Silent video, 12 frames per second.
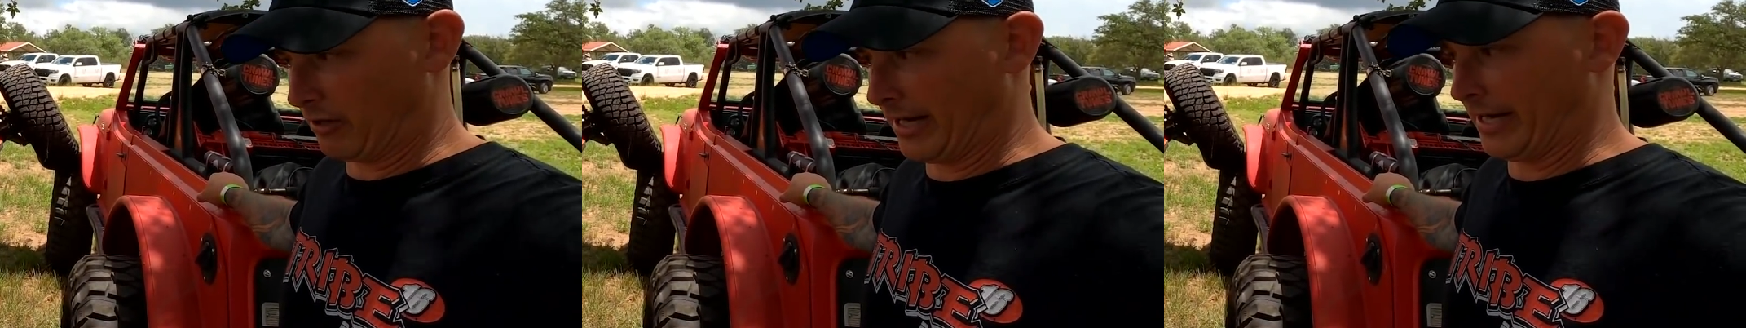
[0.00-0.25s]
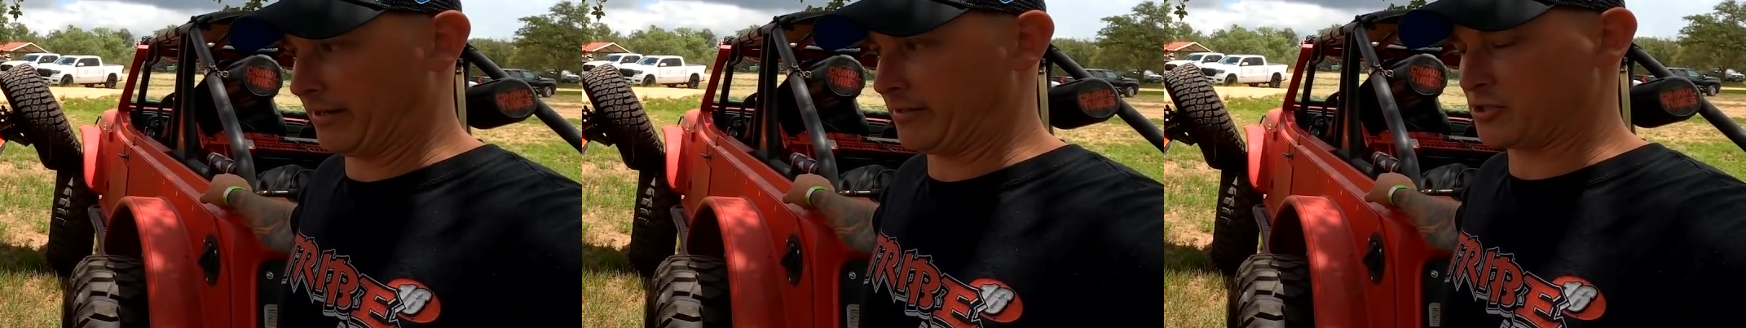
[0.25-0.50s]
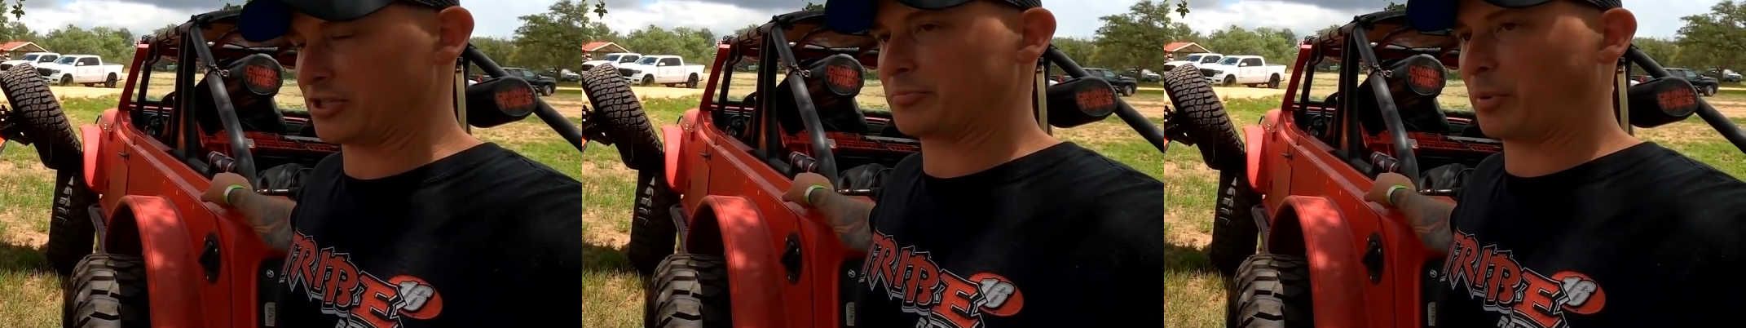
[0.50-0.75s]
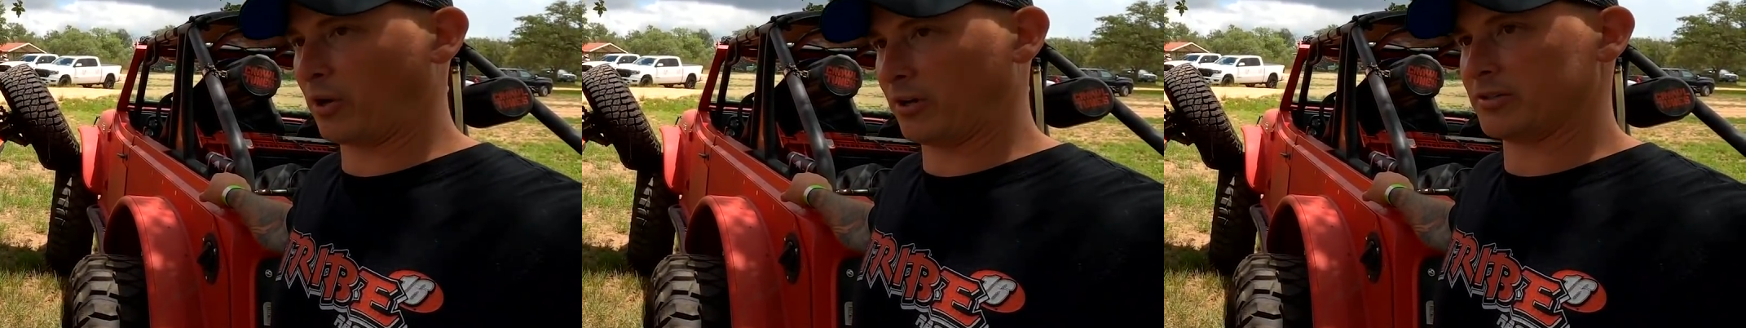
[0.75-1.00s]
grand in
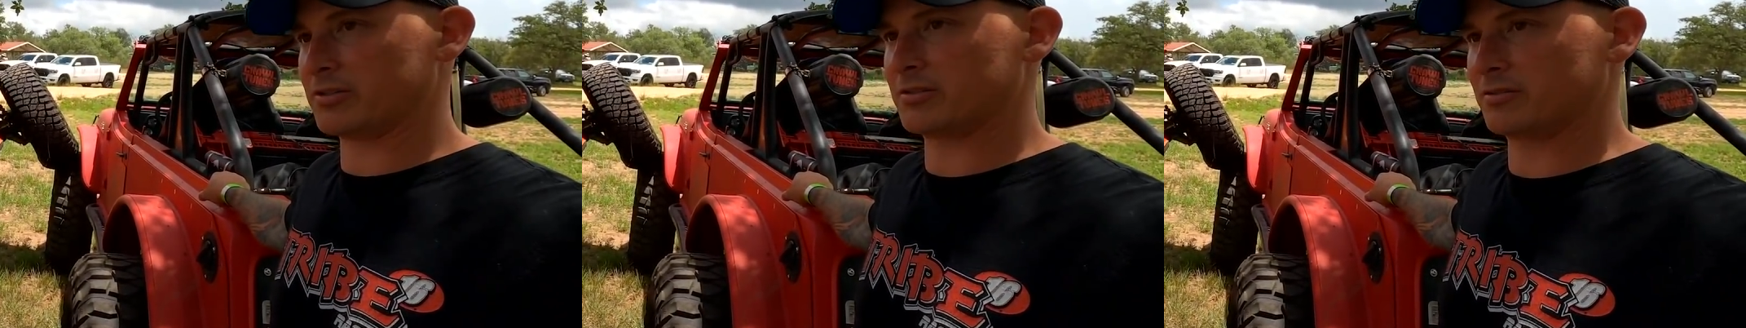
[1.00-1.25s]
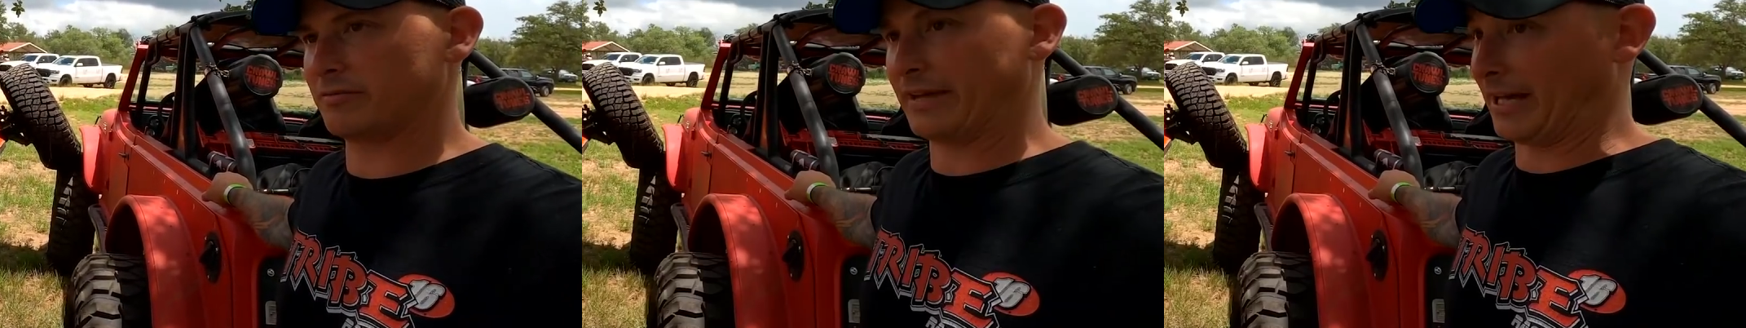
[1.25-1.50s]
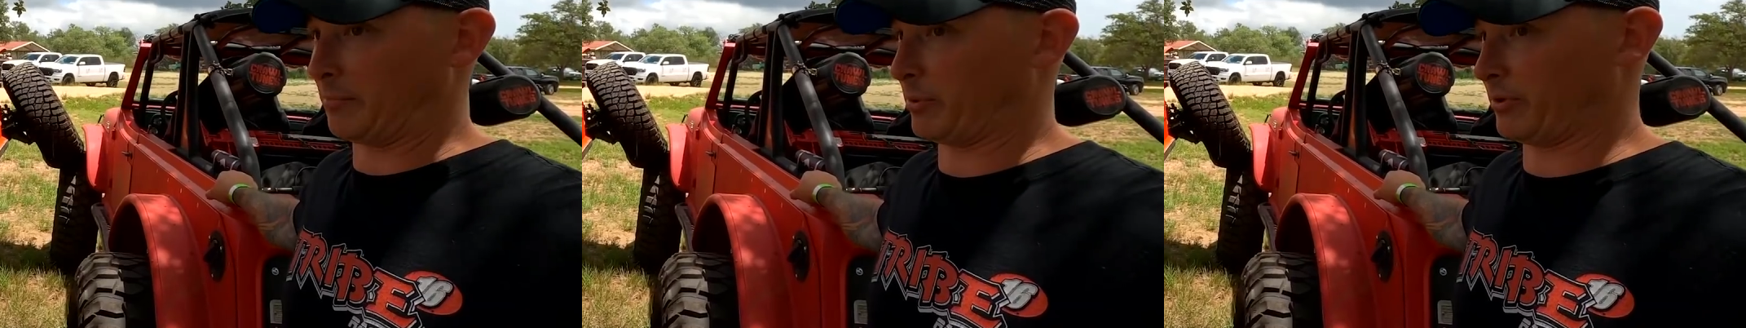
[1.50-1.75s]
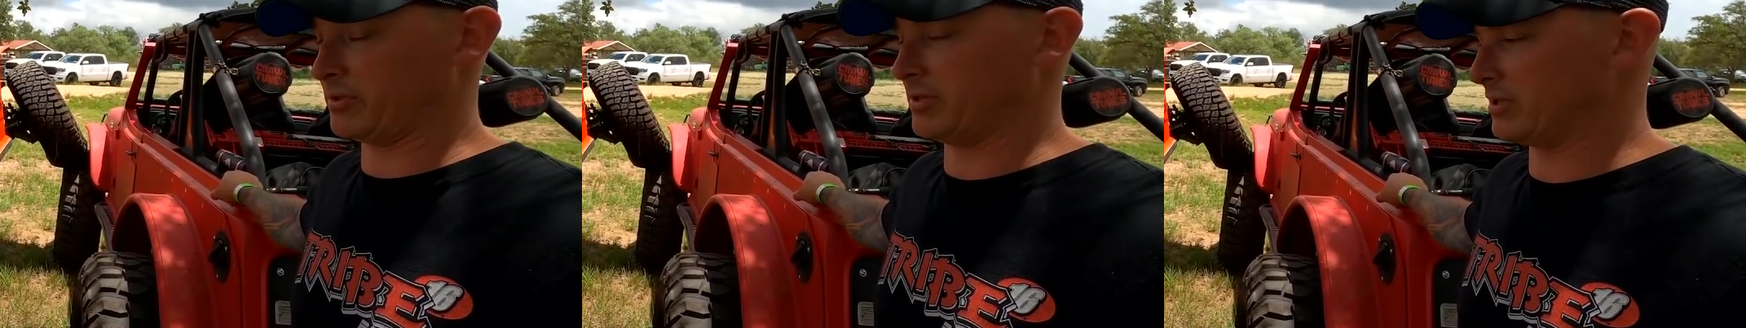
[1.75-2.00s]
just parts that I
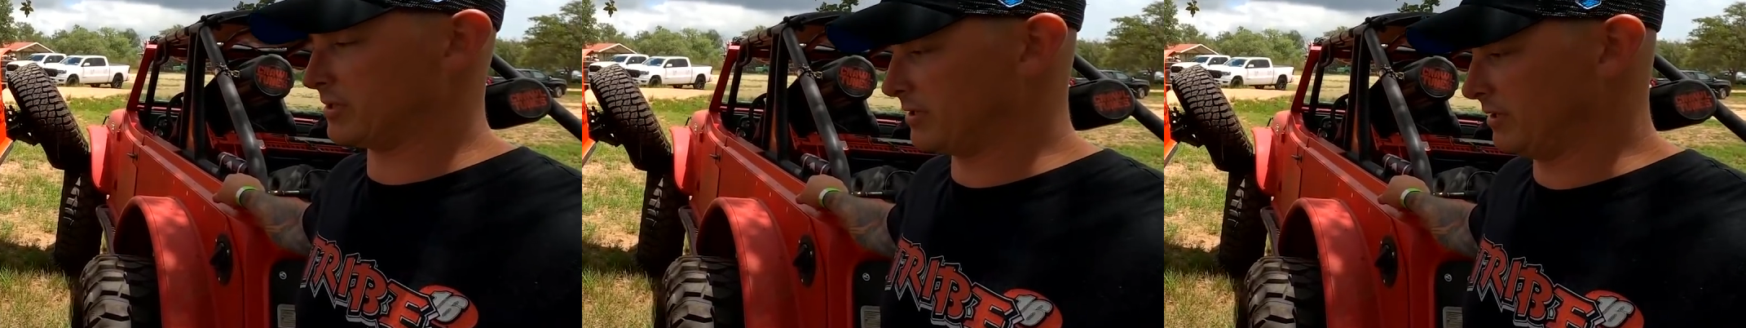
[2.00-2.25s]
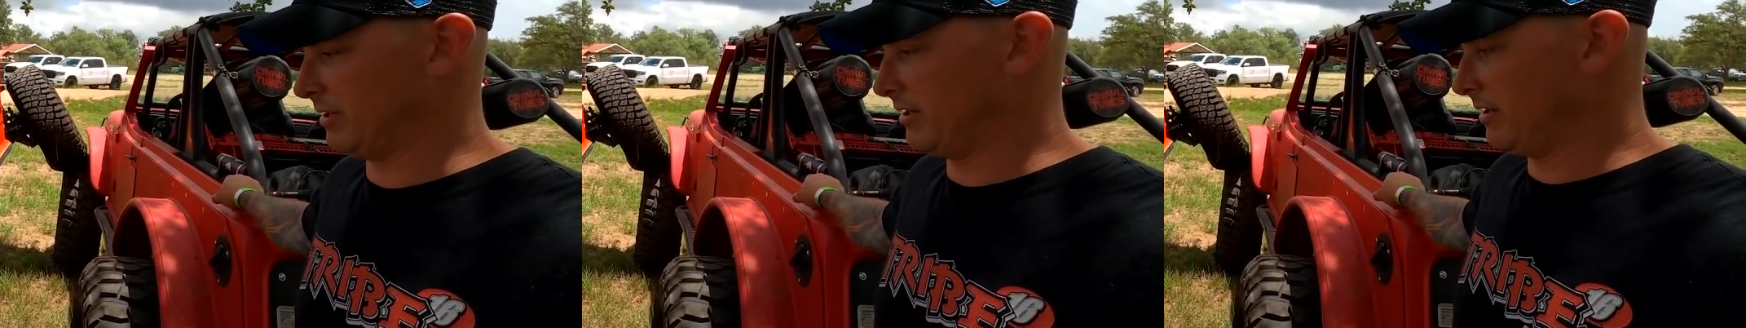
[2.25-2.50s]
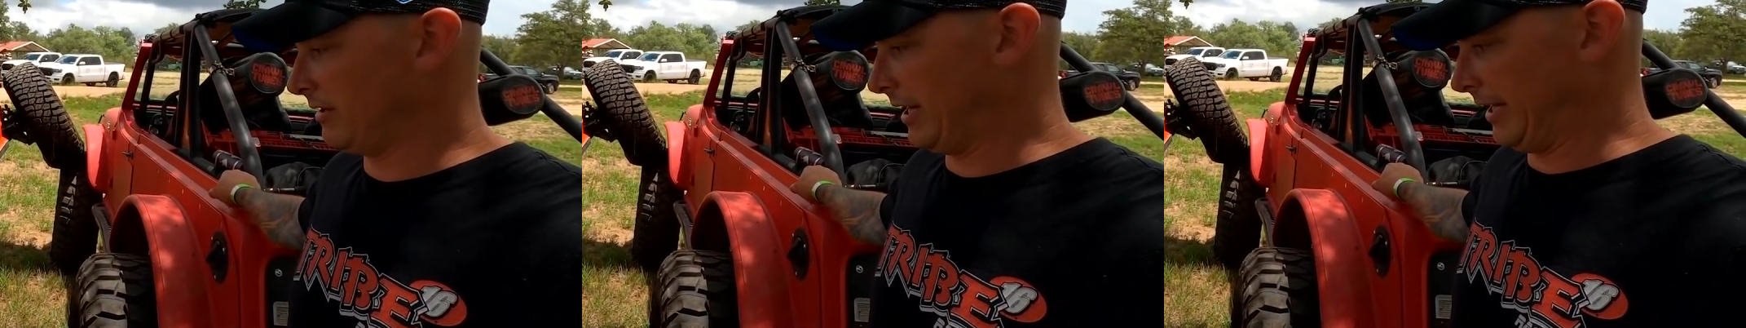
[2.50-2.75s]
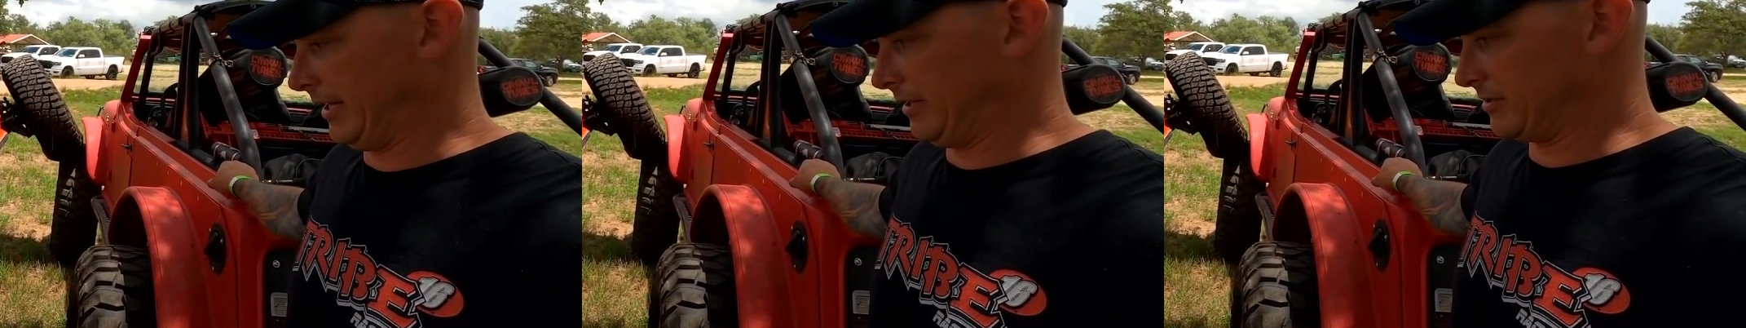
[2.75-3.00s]
purchased,
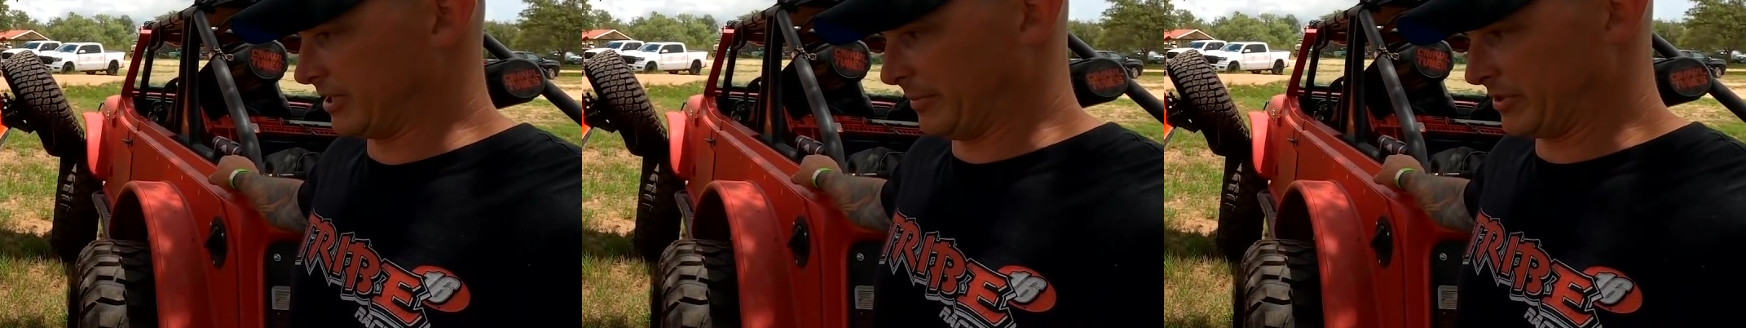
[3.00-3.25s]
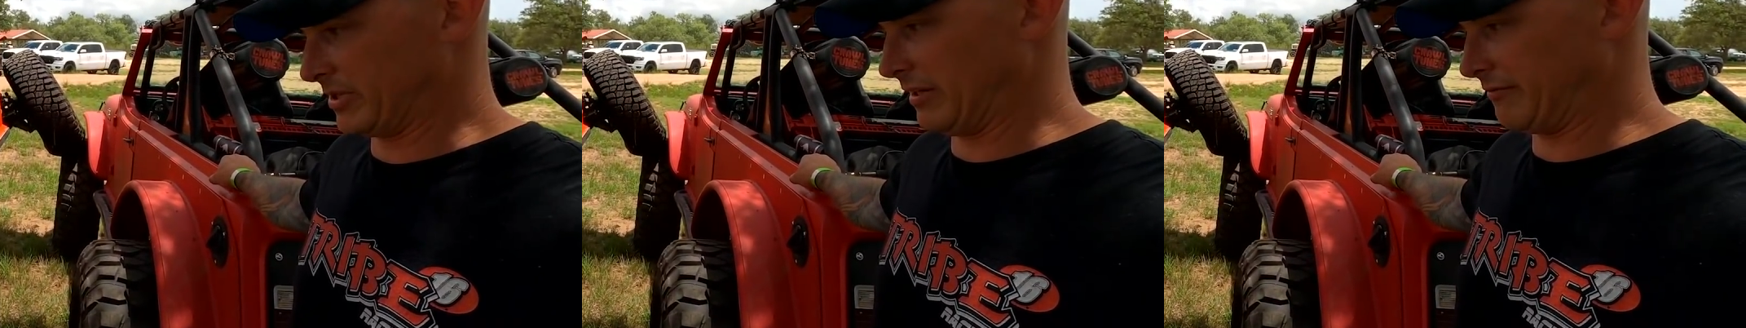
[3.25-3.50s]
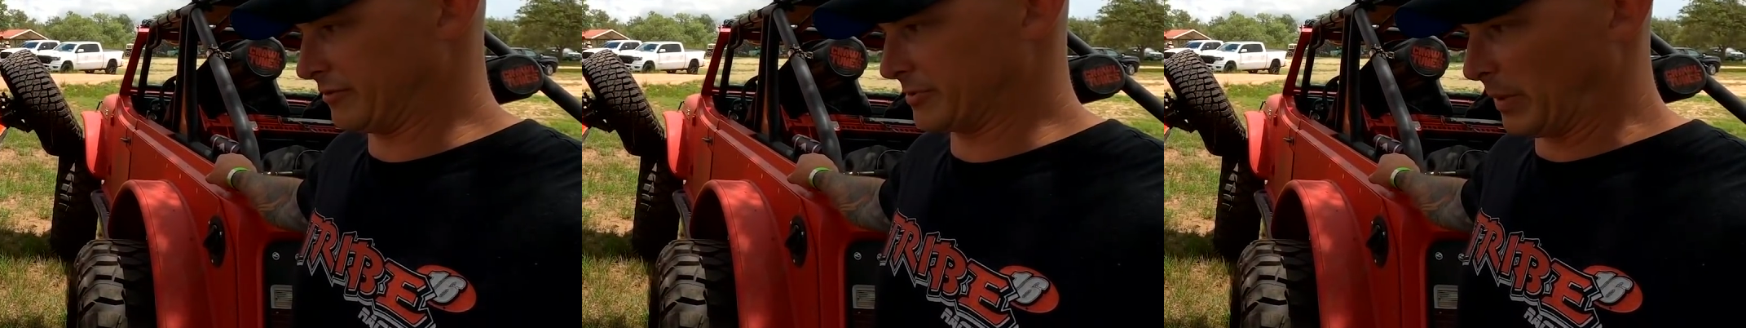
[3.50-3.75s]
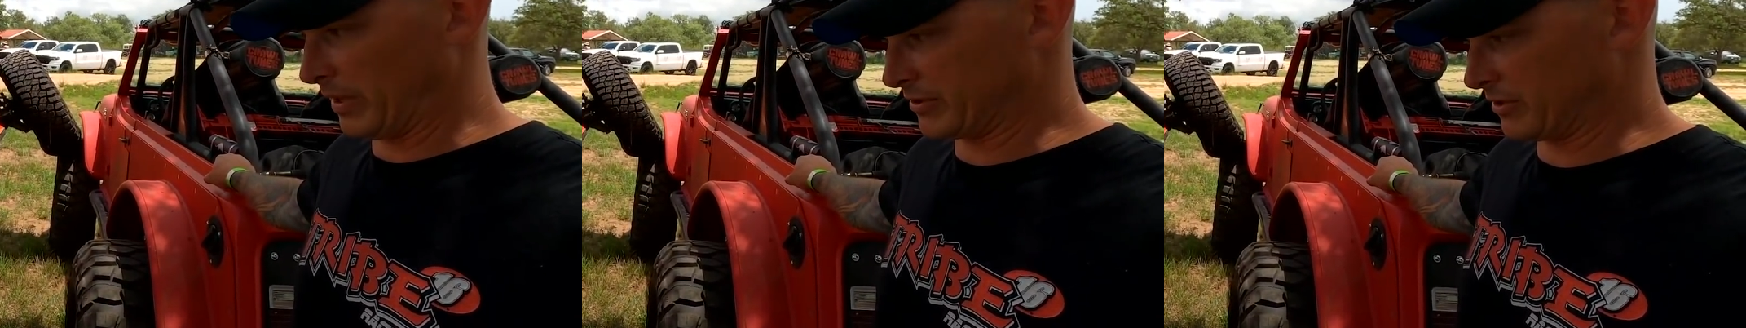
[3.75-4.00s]
and then some stuff was
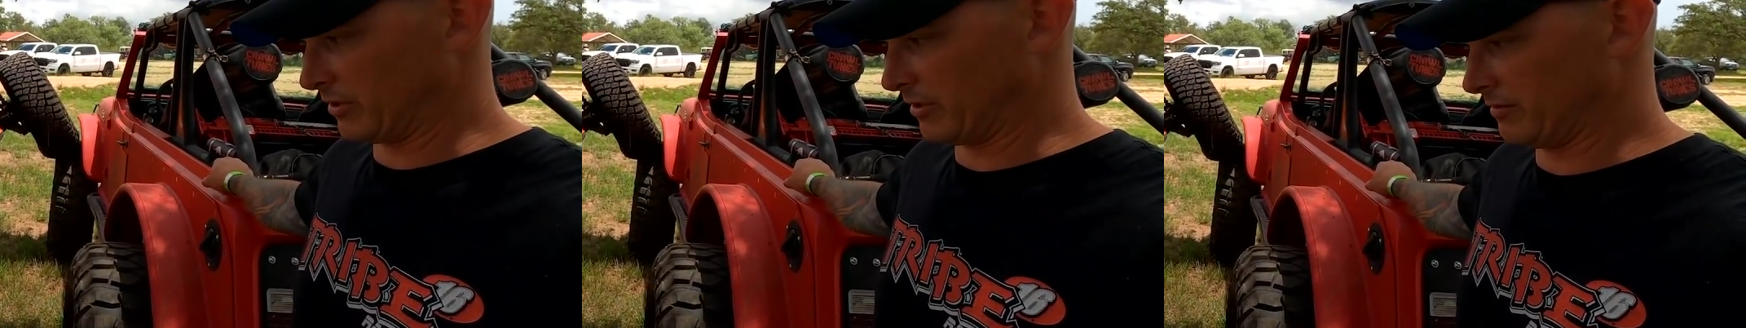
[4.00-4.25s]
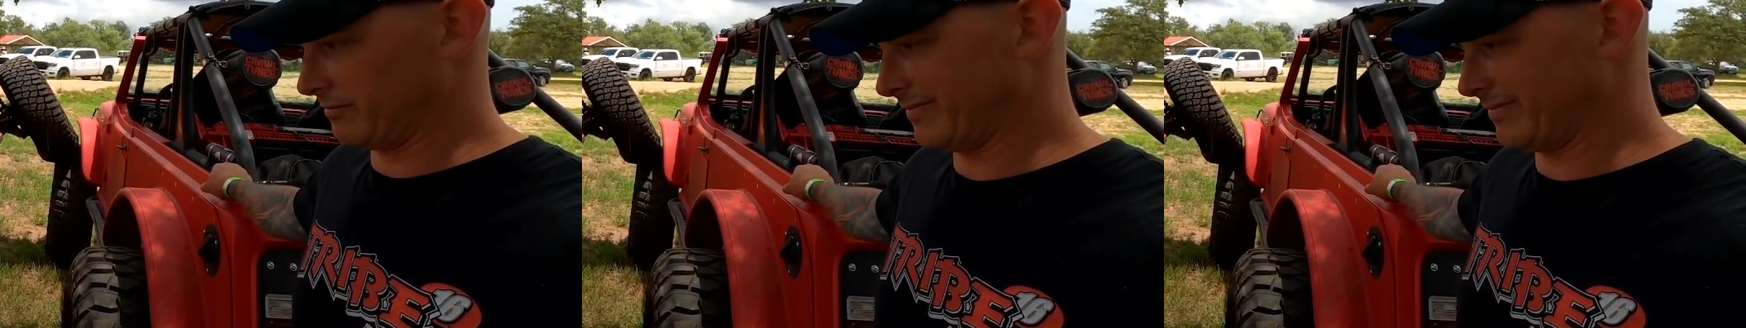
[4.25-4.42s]
sponsored.